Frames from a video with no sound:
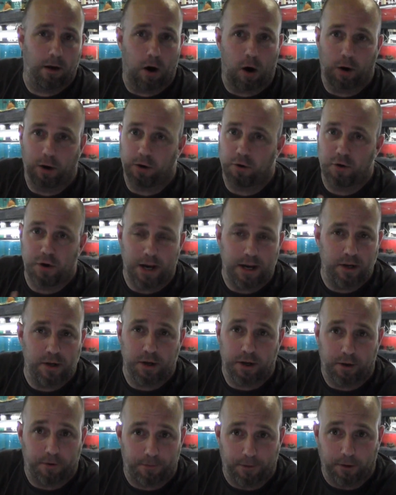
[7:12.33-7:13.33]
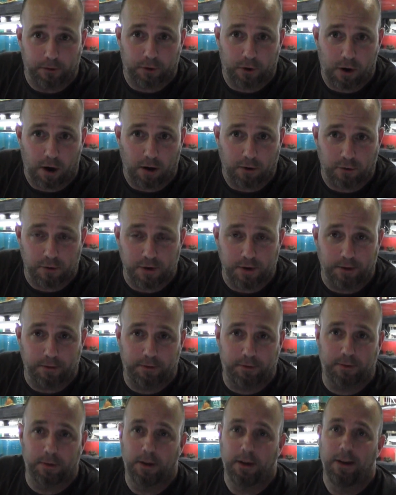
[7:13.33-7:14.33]
Are you changing your filter
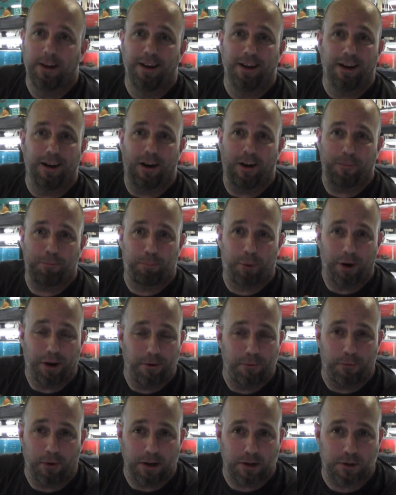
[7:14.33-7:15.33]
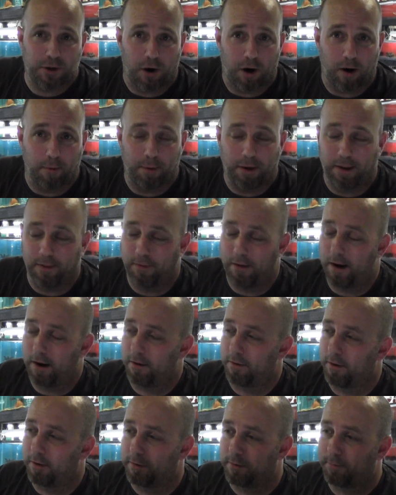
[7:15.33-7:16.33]
cartridges, putting fresh carbon in
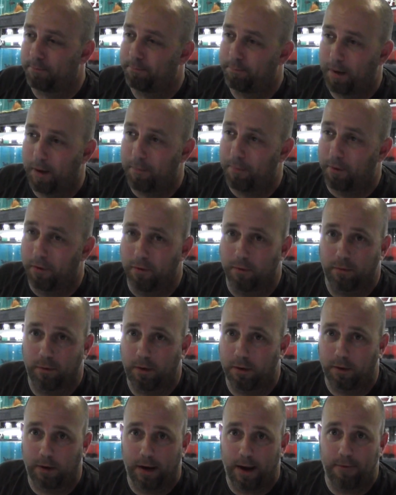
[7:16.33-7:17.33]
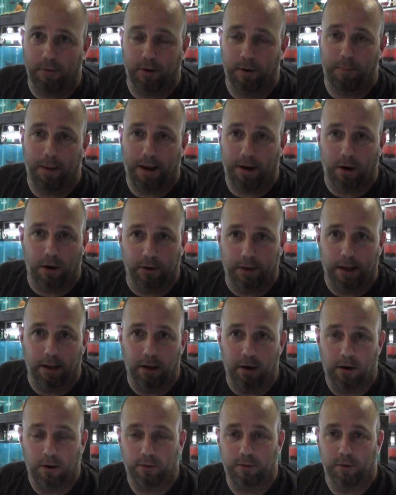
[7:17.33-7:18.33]
there? There's people, you could have a debate all day
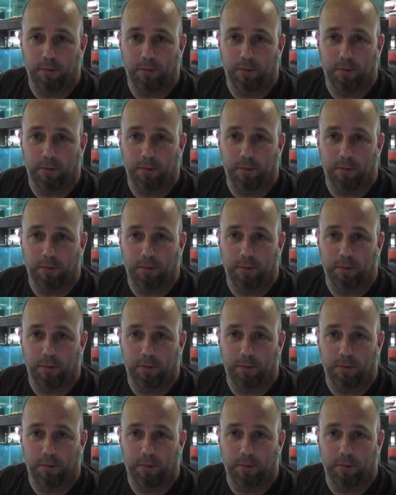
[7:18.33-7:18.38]
long.